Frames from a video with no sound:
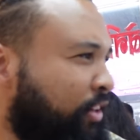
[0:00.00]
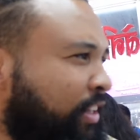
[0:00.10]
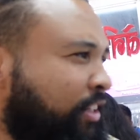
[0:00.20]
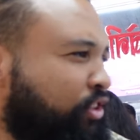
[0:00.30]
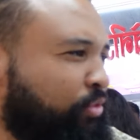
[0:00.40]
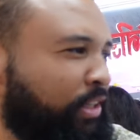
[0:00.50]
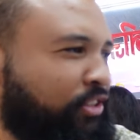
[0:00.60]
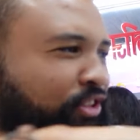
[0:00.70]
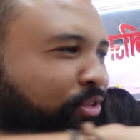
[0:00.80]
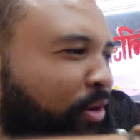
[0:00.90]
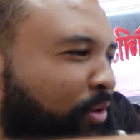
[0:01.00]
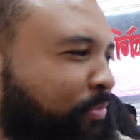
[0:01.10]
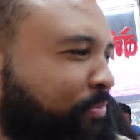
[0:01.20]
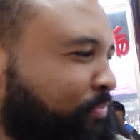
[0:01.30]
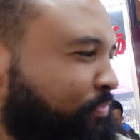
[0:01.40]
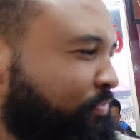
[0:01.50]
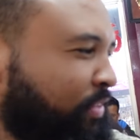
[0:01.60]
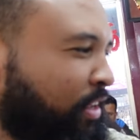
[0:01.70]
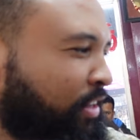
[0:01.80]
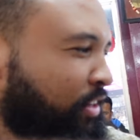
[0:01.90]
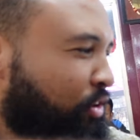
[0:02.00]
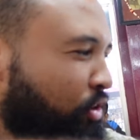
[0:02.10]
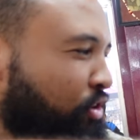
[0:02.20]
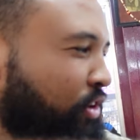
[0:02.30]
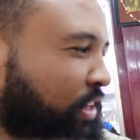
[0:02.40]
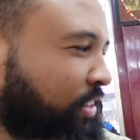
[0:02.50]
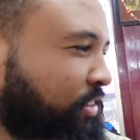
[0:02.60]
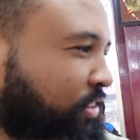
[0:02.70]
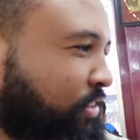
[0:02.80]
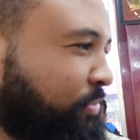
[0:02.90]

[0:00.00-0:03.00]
Look at these sweets as well. Got cookies.